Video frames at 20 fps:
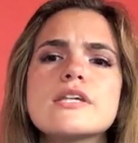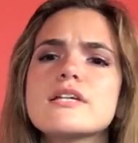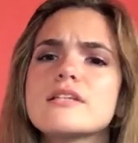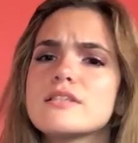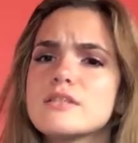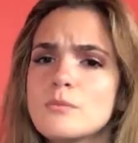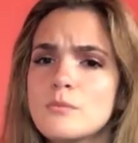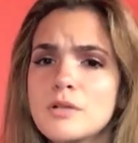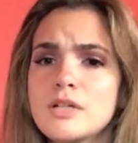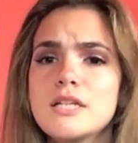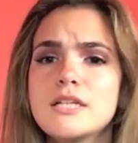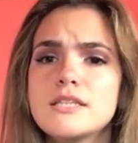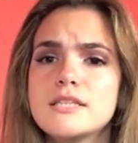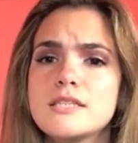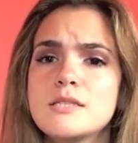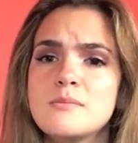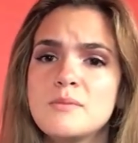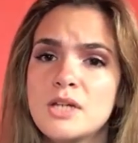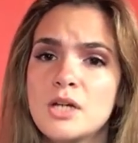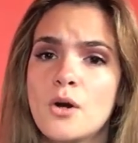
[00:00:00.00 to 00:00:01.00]
like, someone needs
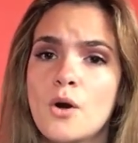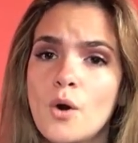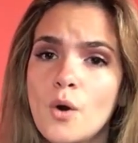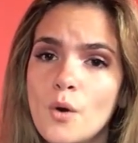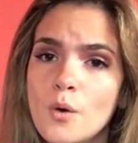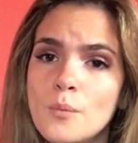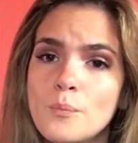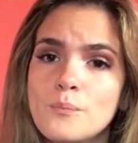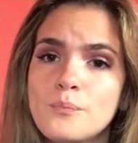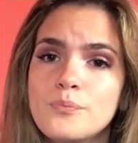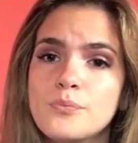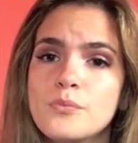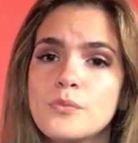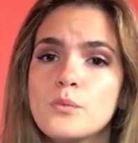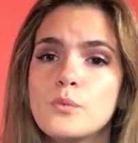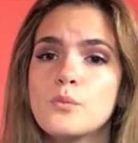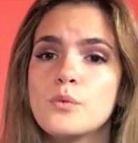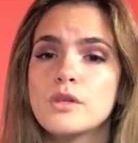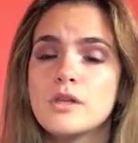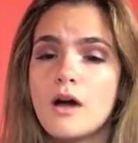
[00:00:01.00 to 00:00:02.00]
to be home
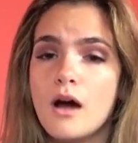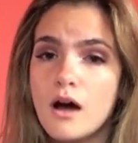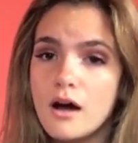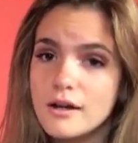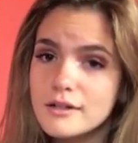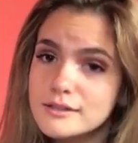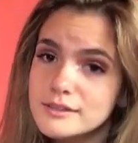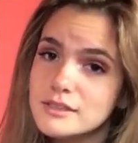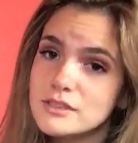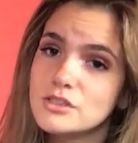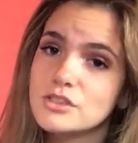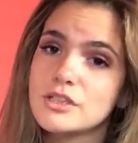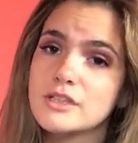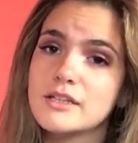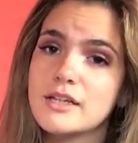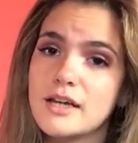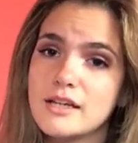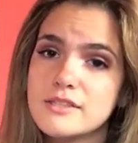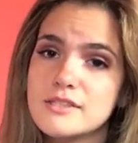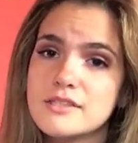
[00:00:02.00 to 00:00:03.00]
when the oxygen
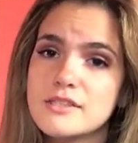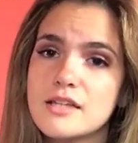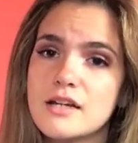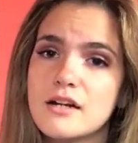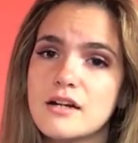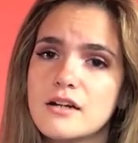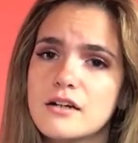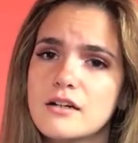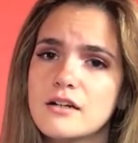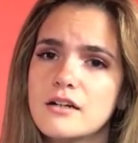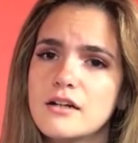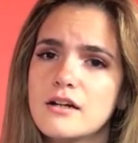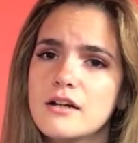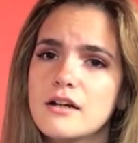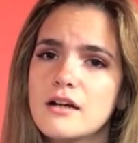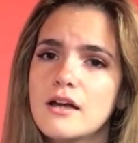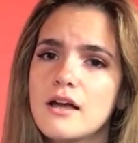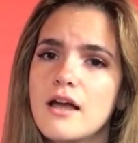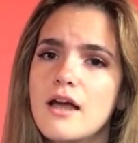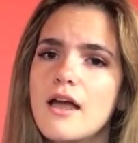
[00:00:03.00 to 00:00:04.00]
gets there.
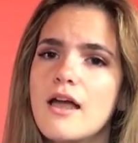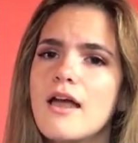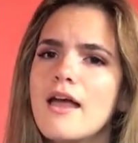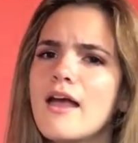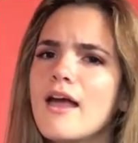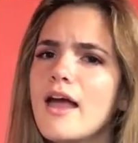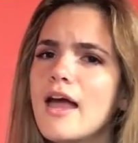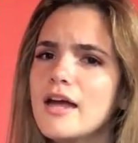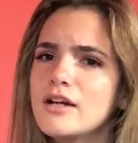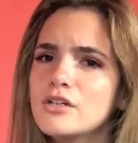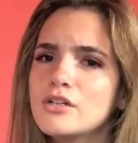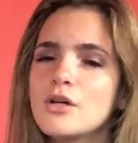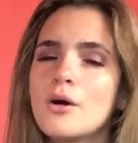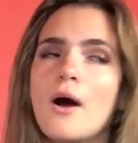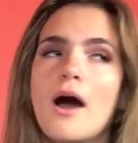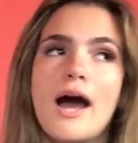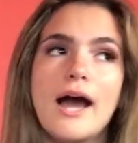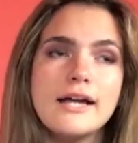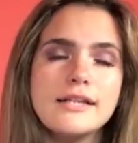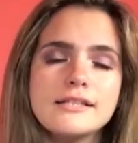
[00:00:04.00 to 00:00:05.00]
And, you know,
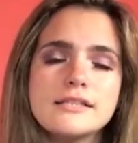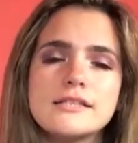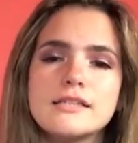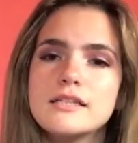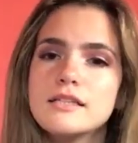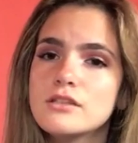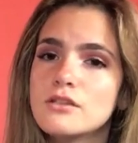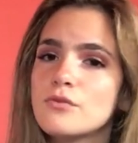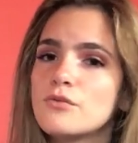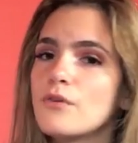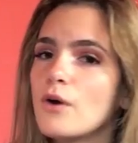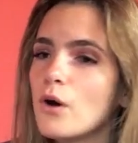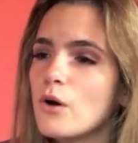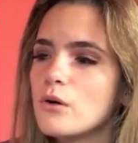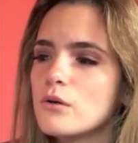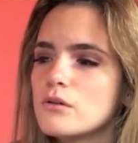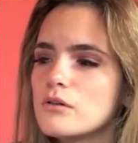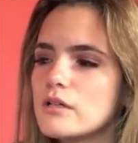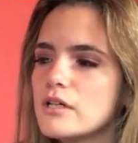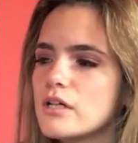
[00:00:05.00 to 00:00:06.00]
I'd seen the
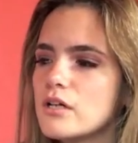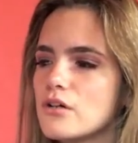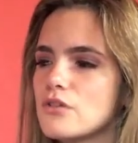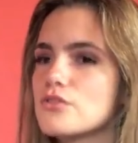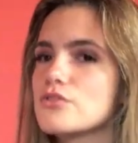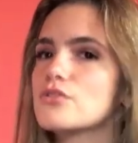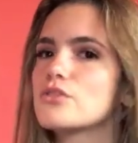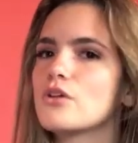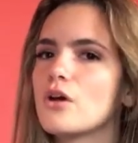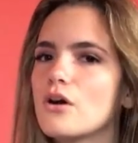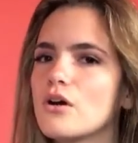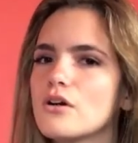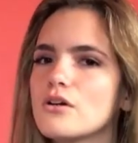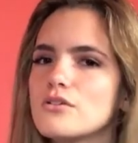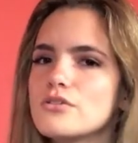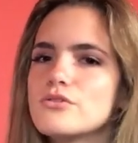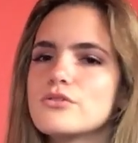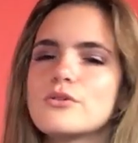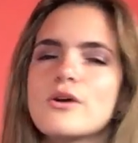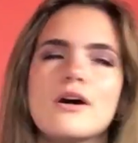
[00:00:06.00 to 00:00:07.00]
fault in our
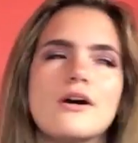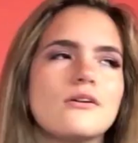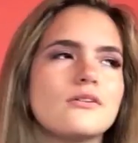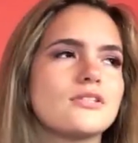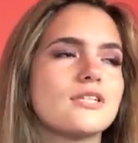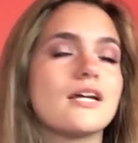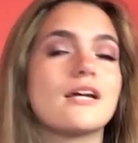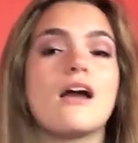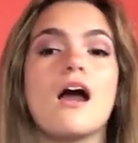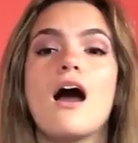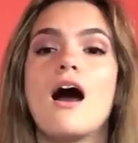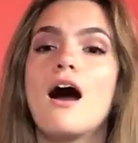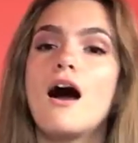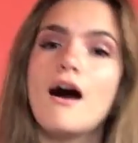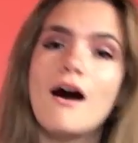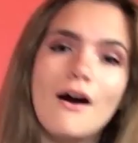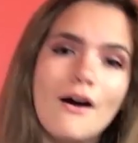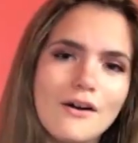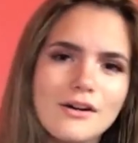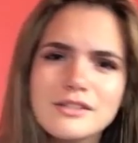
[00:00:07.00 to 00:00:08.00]
stars, so I was like,
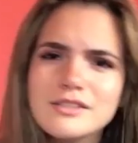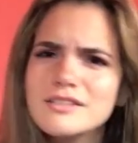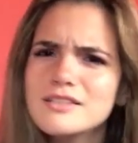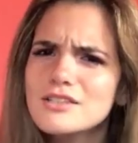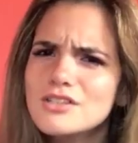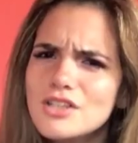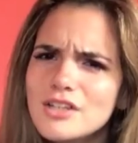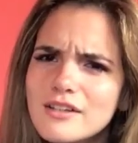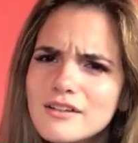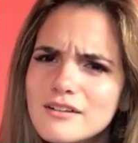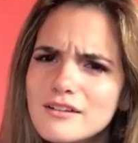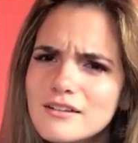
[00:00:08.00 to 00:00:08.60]
oxygen?